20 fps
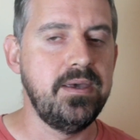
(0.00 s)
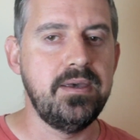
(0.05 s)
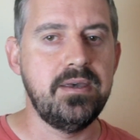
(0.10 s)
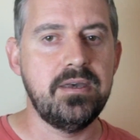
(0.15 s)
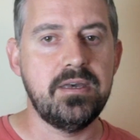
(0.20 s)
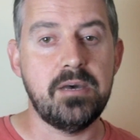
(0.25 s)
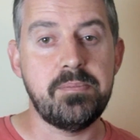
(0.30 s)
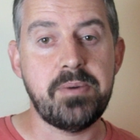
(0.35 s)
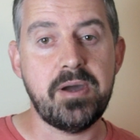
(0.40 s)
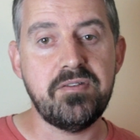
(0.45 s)

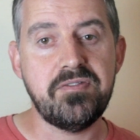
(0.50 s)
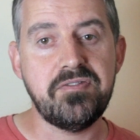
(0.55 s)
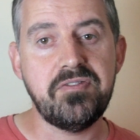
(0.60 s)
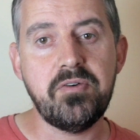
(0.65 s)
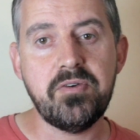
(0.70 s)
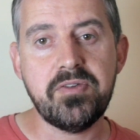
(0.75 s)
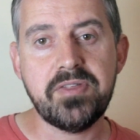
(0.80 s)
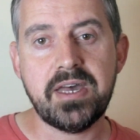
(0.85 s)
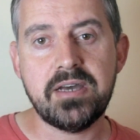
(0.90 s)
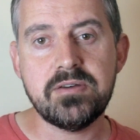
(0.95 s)
About
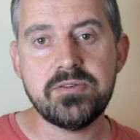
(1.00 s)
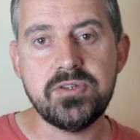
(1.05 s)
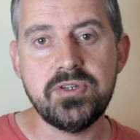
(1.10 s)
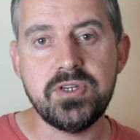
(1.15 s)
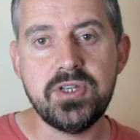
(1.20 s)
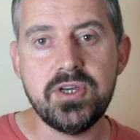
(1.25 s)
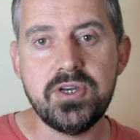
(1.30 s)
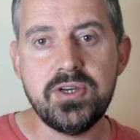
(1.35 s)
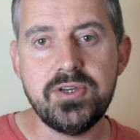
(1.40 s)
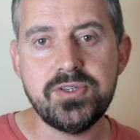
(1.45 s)
4,000
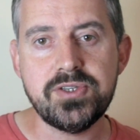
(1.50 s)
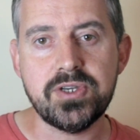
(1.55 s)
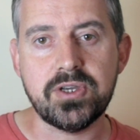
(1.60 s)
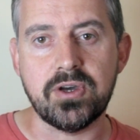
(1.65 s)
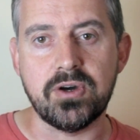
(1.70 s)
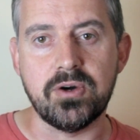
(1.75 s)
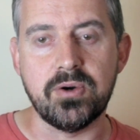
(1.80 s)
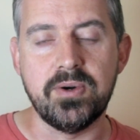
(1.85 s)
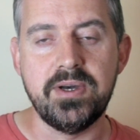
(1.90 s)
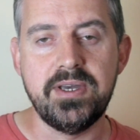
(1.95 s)
years
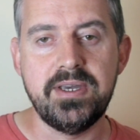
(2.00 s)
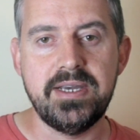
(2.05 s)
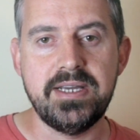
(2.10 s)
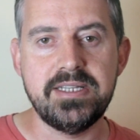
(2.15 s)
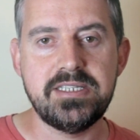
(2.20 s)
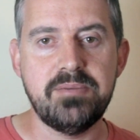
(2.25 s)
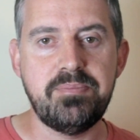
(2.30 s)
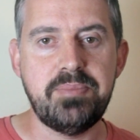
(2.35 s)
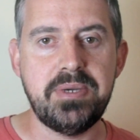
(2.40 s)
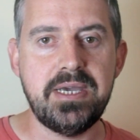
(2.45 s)
ago,
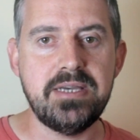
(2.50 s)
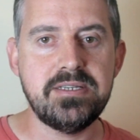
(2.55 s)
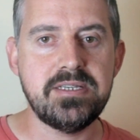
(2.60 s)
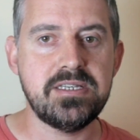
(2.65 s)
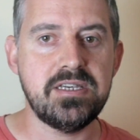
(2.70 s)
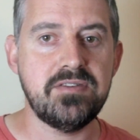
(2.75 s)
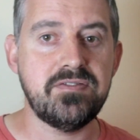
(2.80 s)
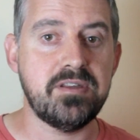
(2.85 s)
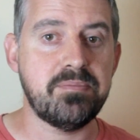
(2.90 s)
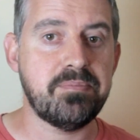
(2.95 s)
it appears as
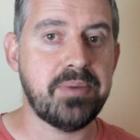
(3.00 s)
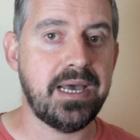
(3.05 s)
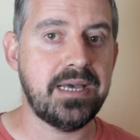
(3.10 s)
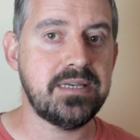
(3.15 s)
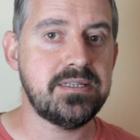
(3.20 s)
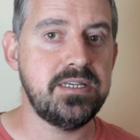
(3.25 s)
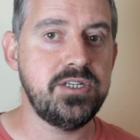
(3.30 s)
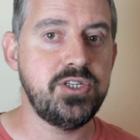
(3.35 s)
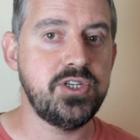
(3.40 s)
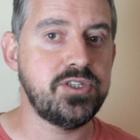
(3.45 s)
if the
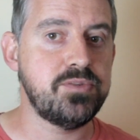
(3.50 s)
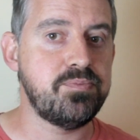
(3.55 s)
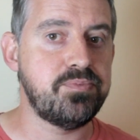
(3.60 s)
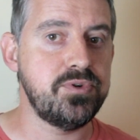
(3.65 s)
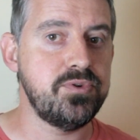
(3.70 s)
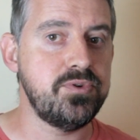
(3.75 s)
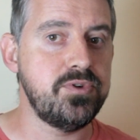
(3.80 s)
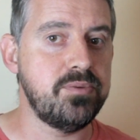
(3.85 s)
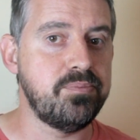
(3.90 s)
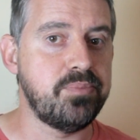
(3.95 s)
passage at
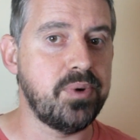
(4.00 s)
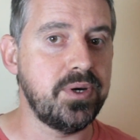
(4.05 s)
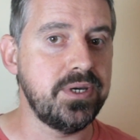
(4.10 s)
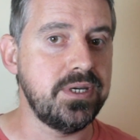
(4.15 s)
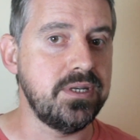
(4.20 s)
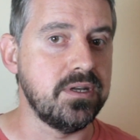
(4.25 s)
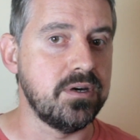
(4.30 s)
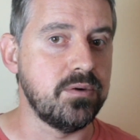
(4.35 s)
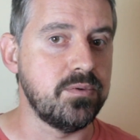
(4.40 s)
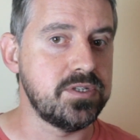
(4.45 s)

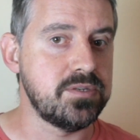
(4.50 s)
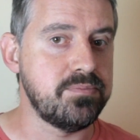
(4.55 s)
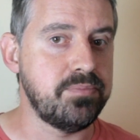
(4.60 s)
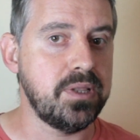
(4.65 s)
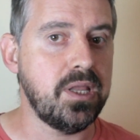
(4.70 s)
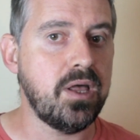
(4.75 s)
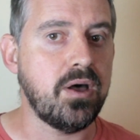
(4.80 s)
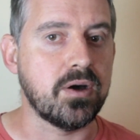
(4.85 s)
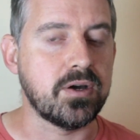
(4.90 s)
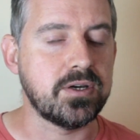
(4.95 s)
Bóinne was
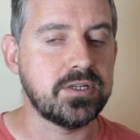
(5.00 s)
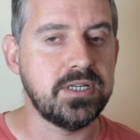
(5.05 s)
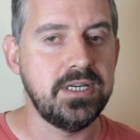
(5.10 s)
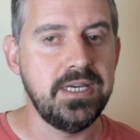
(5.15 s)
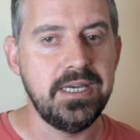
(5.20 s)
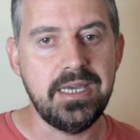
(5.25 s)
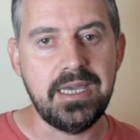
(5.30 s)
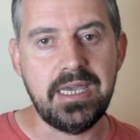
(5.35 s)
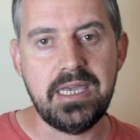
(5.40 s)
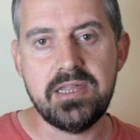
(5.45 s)
blocked,
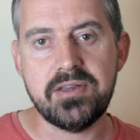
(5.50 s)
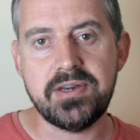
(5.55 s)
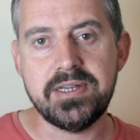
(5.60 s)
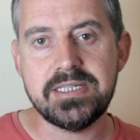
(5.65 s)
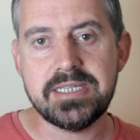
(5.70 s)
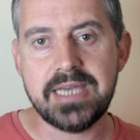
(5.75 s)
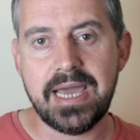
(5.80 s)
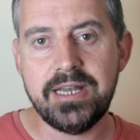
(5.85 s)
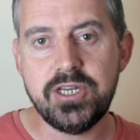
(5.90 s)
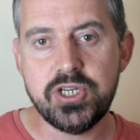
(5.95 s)
either
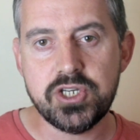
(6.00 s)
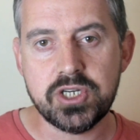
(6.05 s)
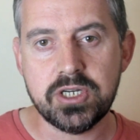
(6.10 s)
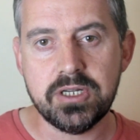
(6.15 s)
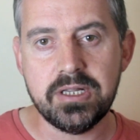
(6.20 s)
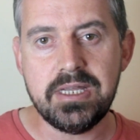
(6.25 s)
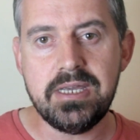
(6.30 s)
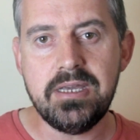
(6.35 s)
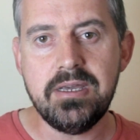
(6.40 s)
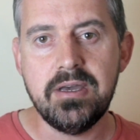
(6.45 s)

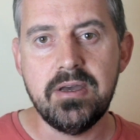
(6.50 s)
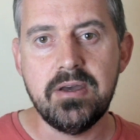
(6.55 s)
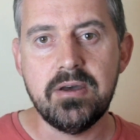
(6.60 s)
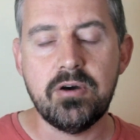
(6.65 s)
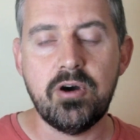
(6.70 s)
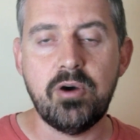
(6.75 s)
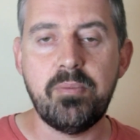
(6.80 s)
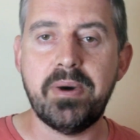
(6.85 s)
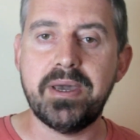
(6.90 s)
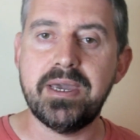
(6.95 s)
intentionally
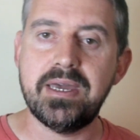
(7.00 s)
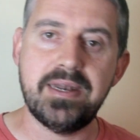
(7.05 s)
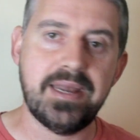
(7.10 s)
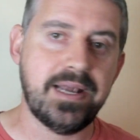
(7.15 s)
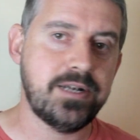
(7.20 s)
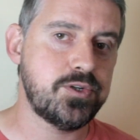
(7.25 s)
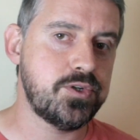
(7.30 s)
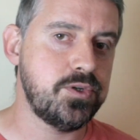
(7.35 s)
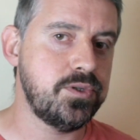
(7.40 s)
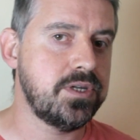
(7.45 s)
or by a
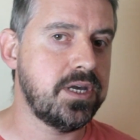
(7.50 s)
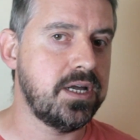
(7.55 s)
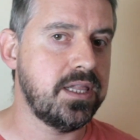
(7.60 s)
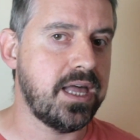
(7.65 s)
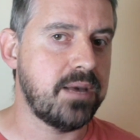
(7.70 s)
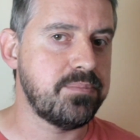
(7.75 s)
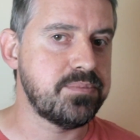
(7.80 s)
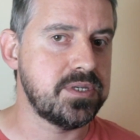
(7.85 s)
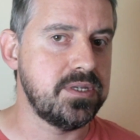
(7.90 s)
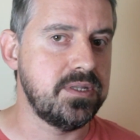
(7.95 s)
natural
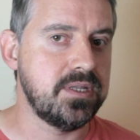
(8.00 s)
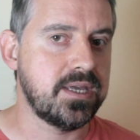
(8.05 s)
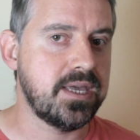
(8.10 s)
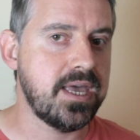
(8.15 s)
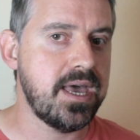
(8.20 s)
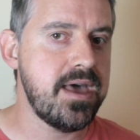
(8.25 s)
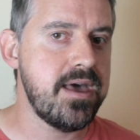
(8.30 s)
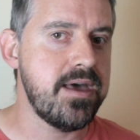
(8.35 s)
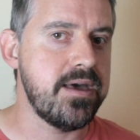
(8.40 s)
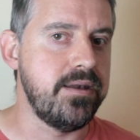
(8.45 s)
collapse in the
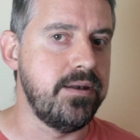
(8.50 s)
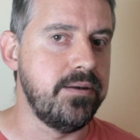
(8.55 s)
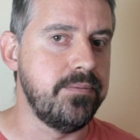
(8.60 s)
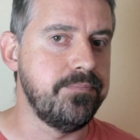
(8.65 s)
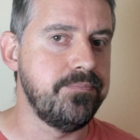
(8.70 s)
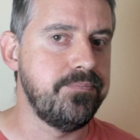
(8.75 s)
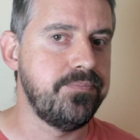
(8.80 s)
cairn.